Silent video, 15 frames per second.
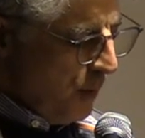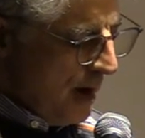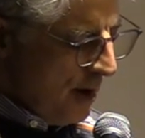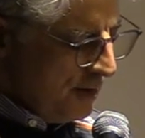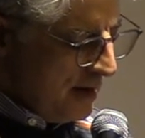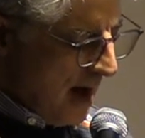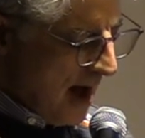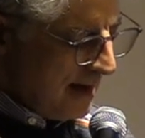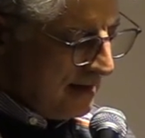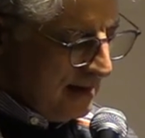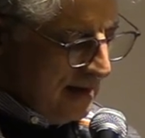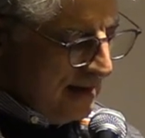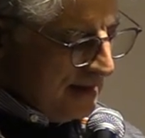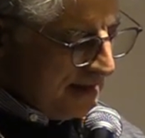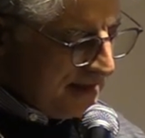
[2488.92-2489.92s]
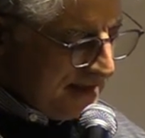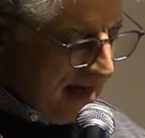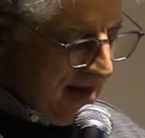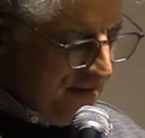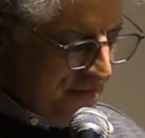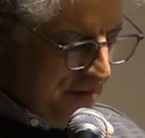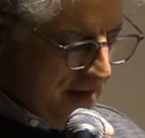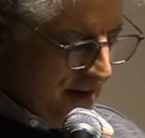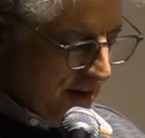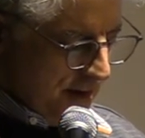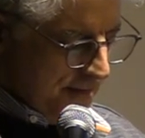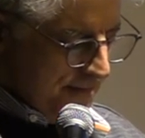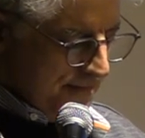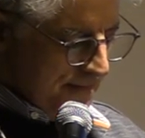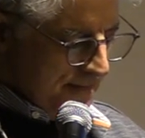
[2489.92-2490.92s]
we are not safe
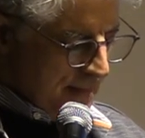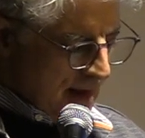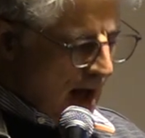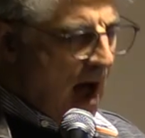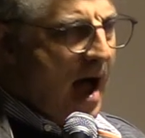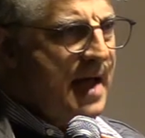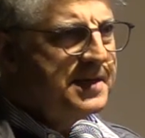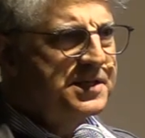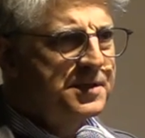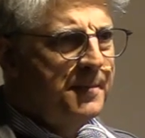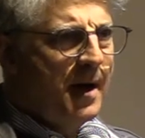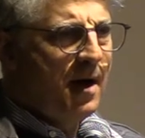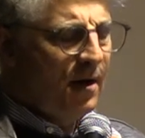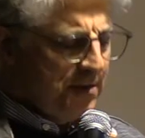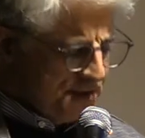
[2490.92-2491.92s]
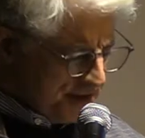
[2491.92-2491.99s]
here. I smell